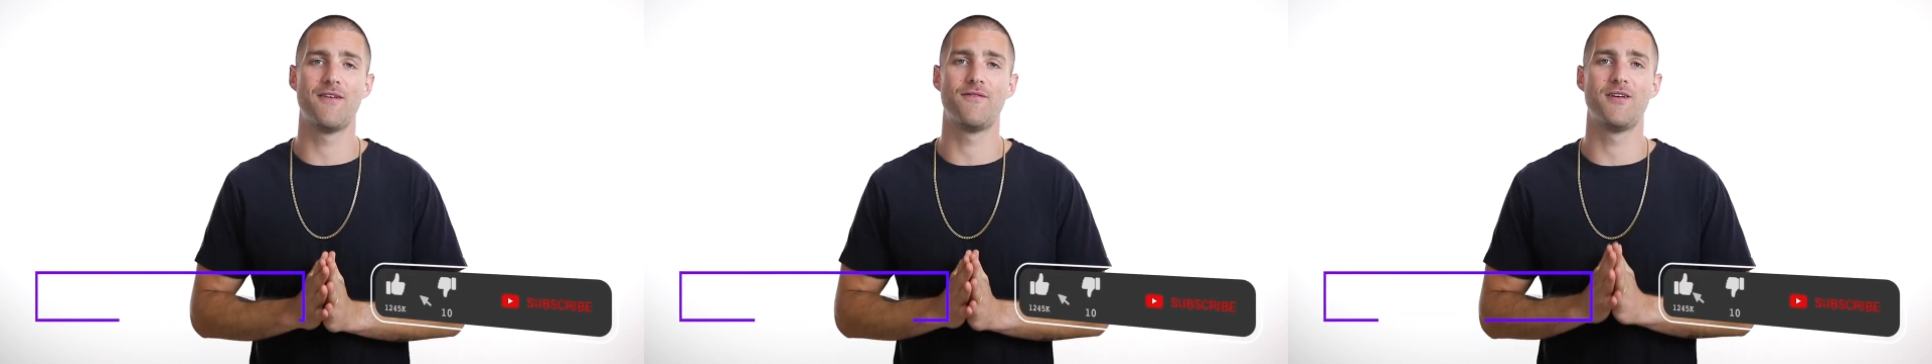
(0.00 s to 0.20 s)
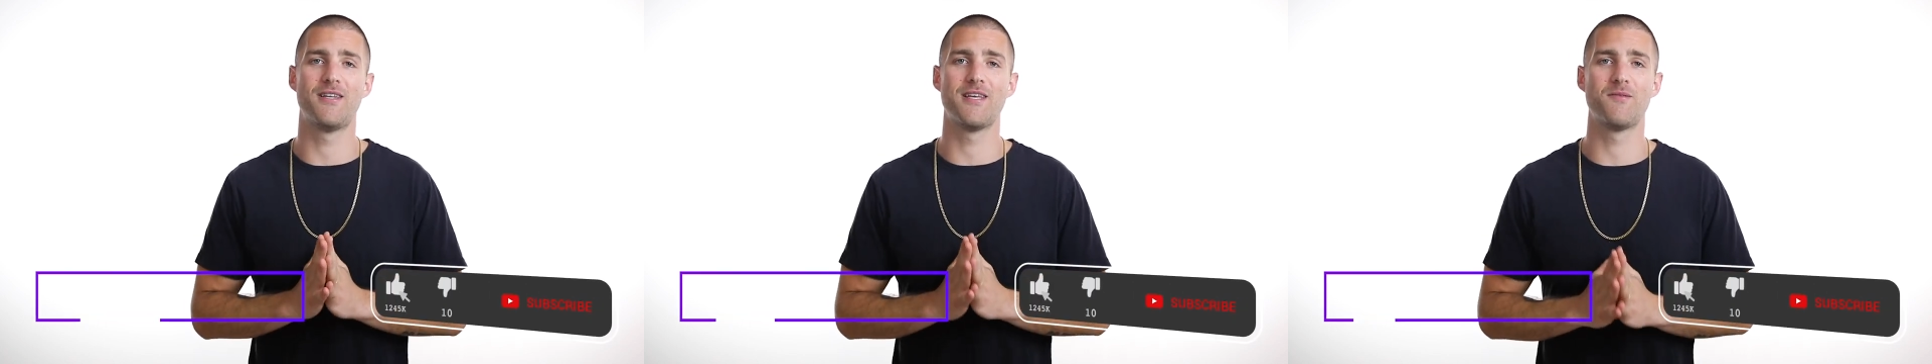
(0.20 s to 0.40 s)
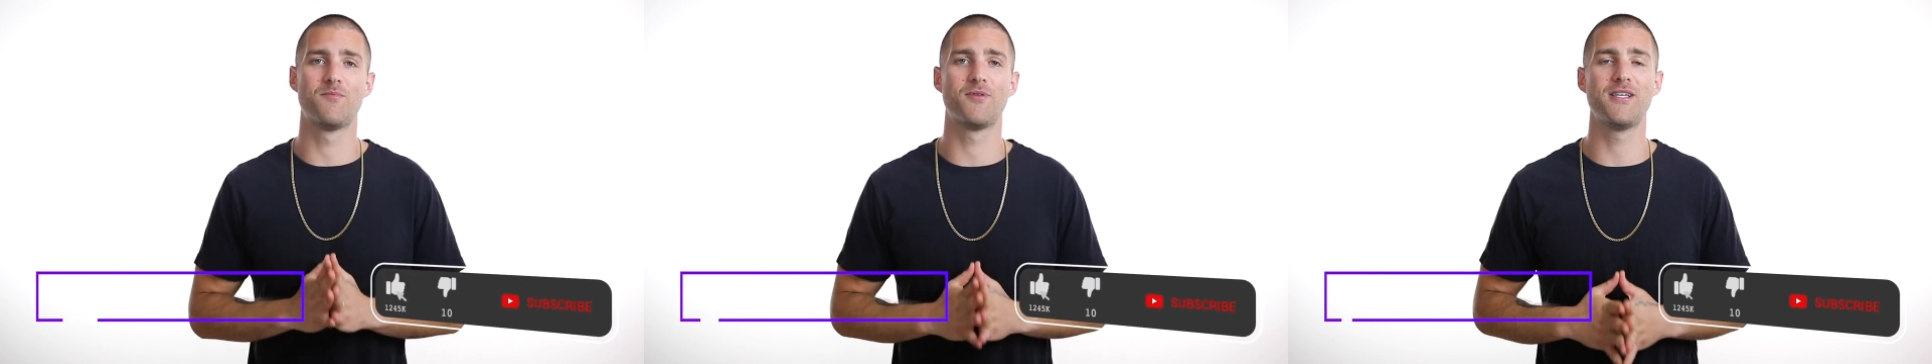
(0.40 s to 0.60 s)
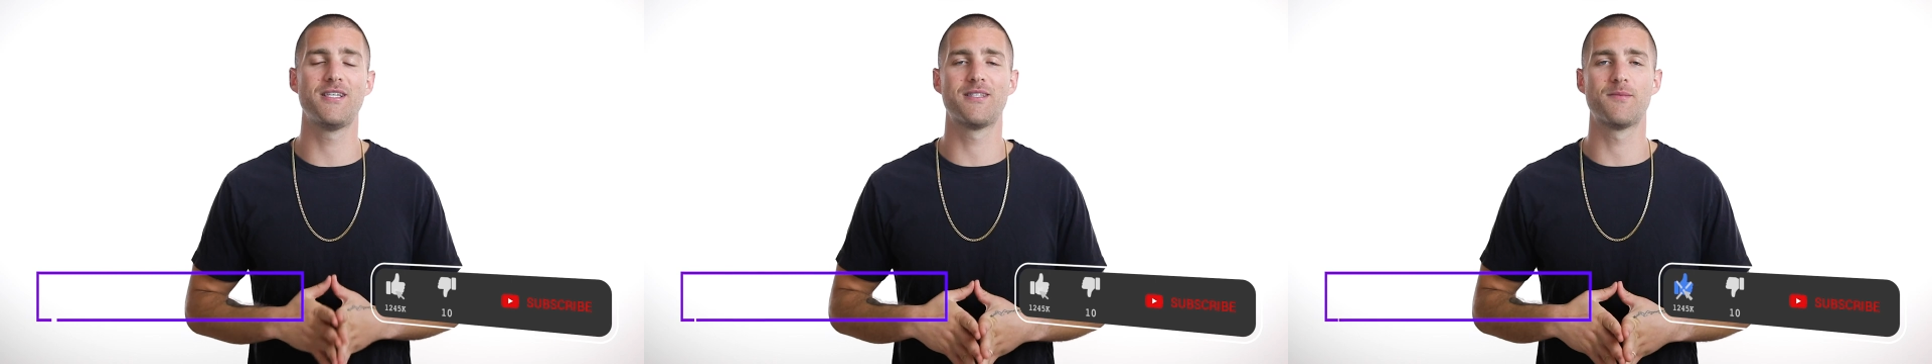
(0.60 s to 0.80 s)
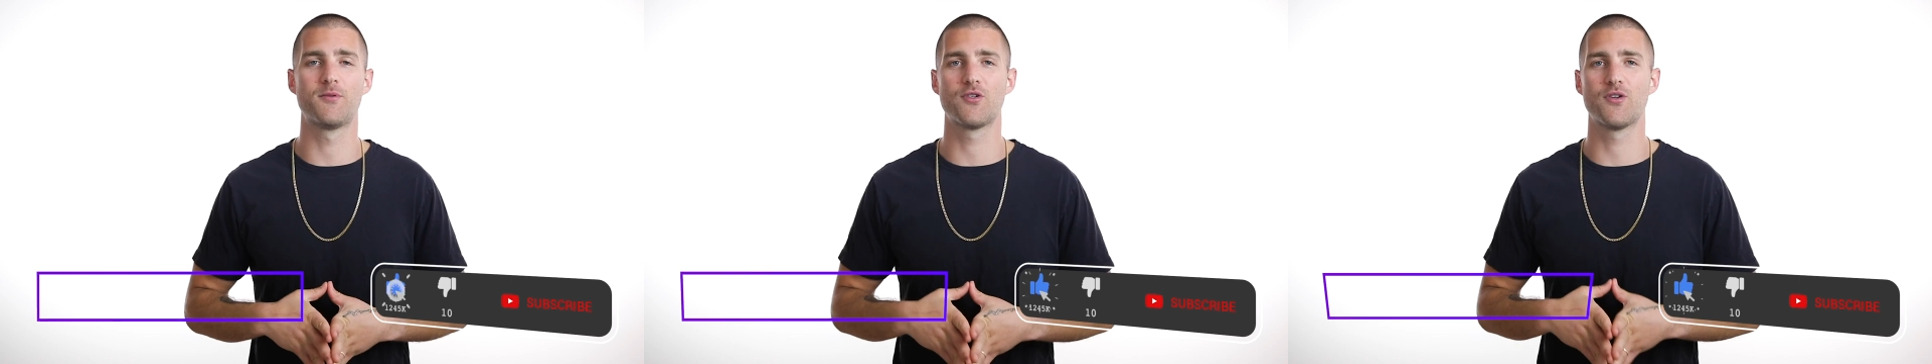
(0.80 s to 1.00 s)
If you did,
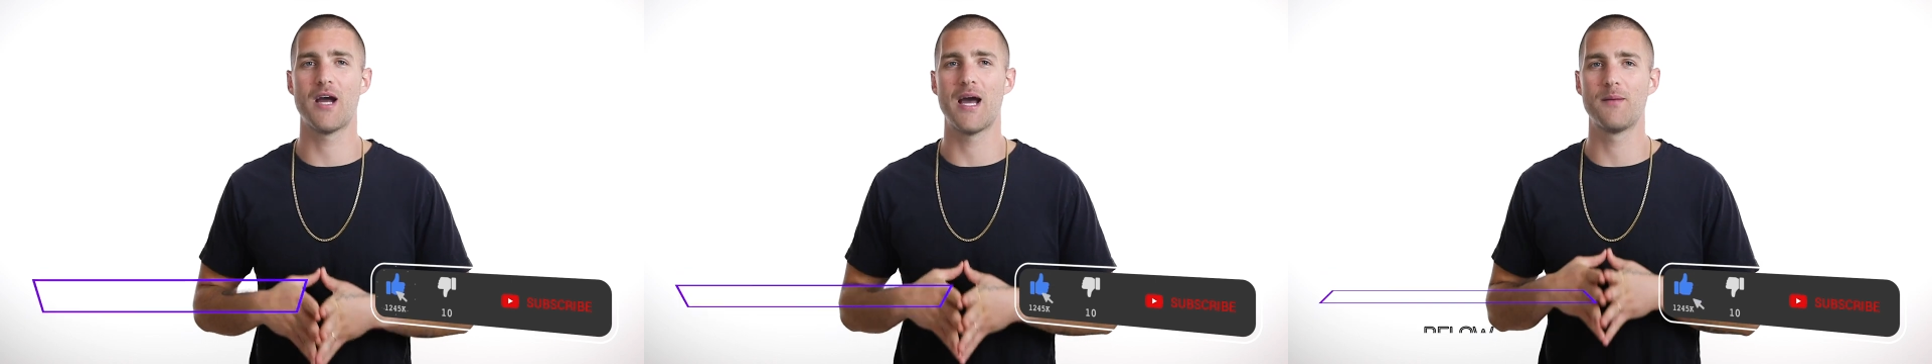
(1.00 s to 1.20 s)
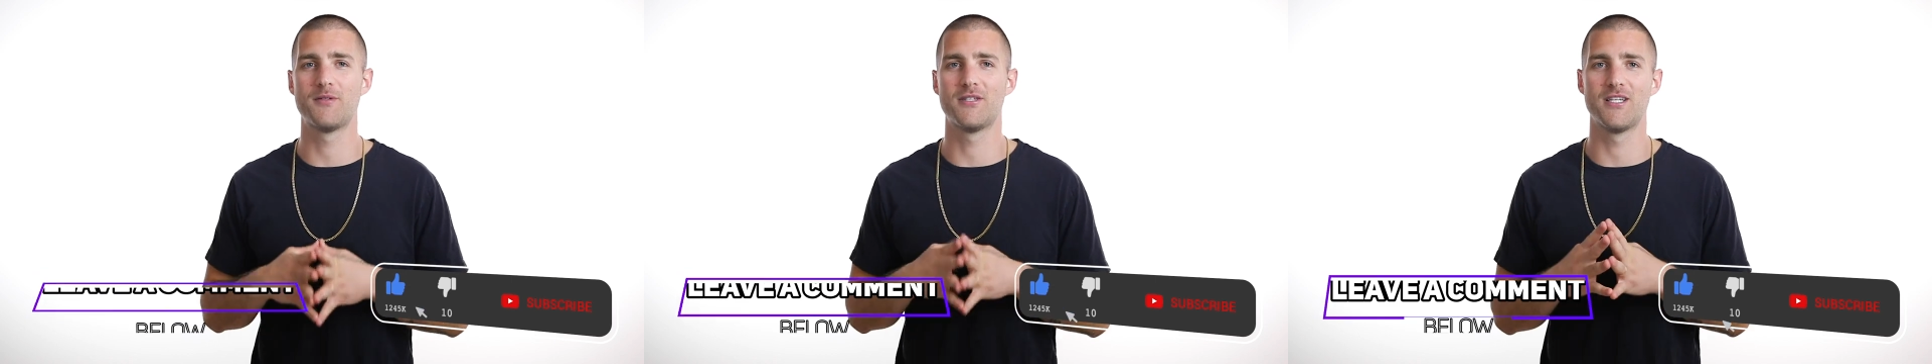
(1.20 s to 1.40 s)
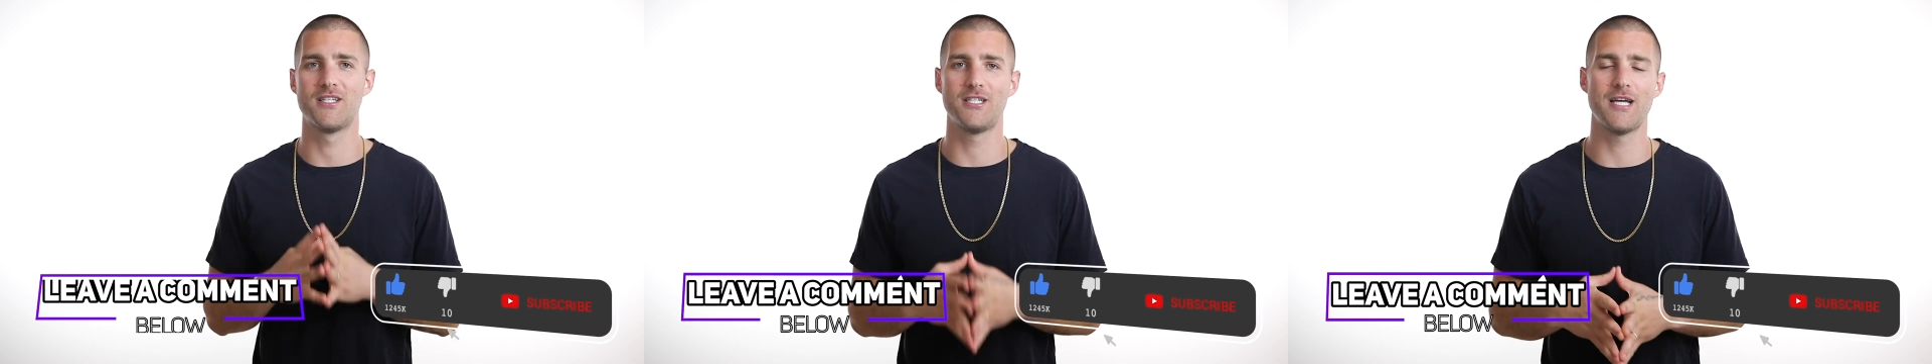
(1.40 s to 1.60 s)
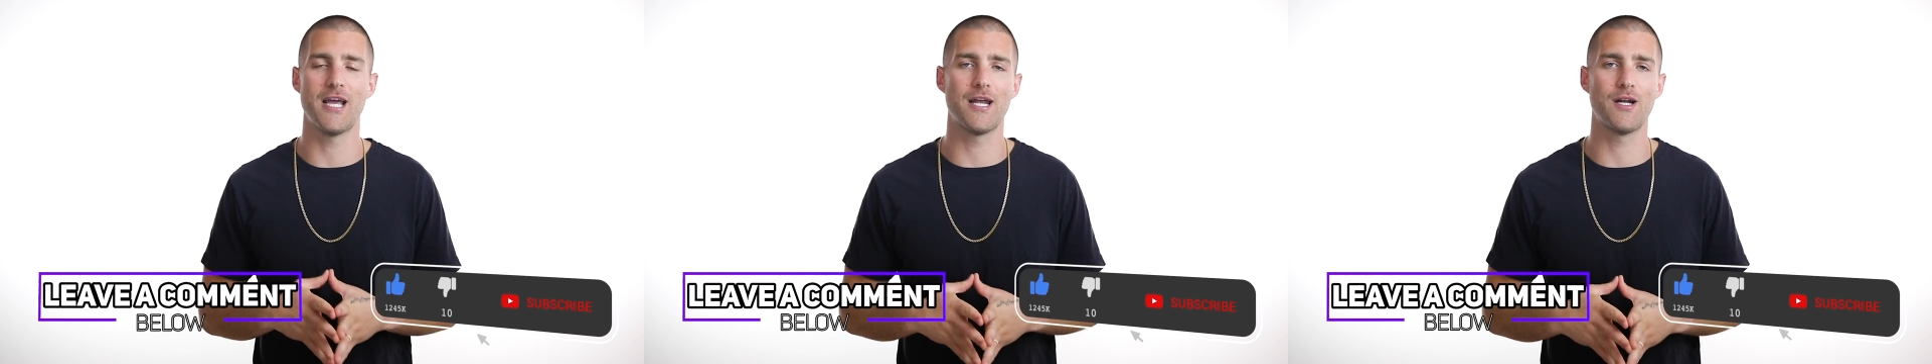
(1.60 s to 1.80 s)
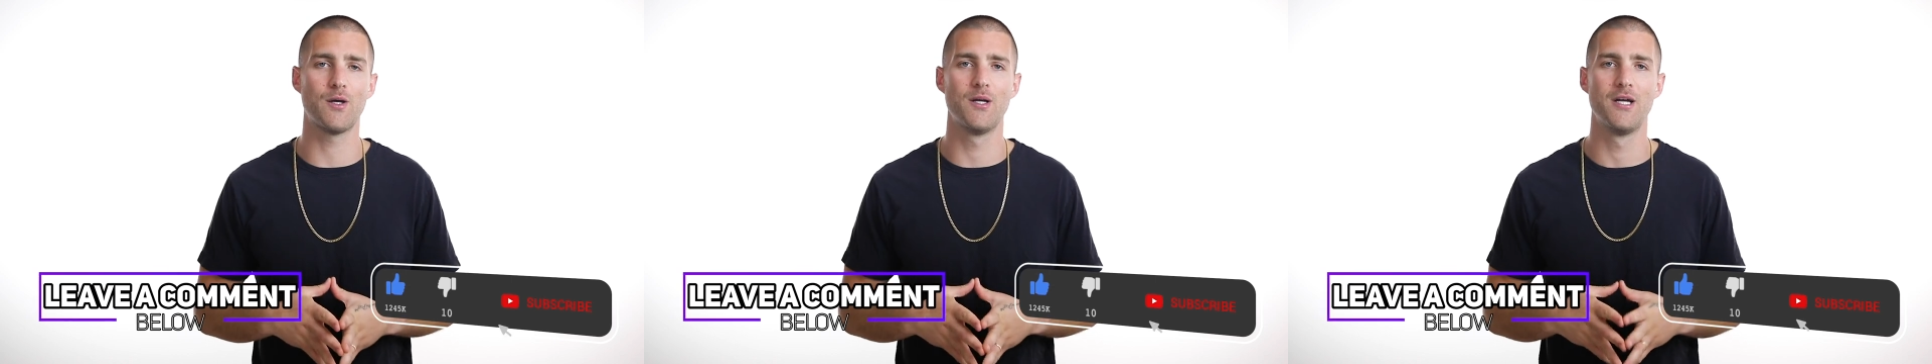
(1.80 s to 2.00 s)
please subscribe to the
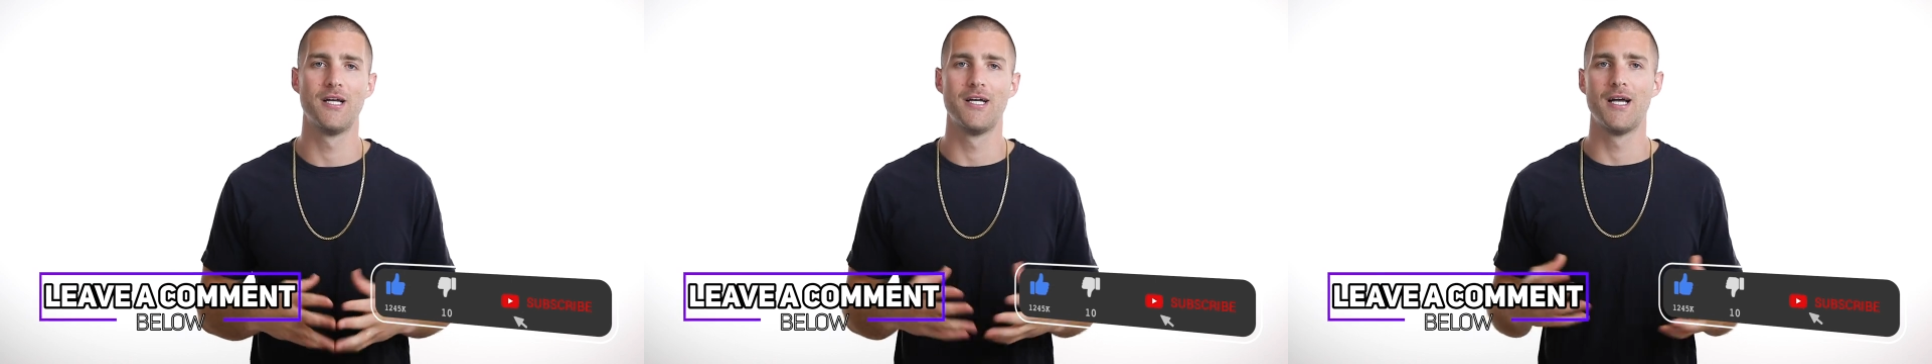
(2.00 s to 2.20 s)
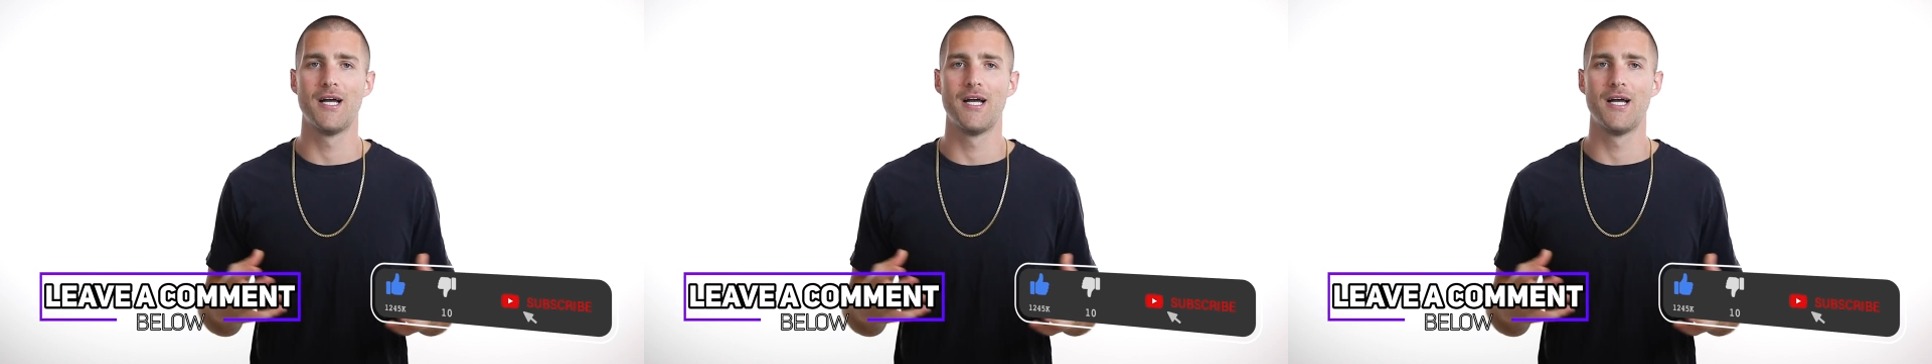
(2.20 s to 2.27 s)
channel.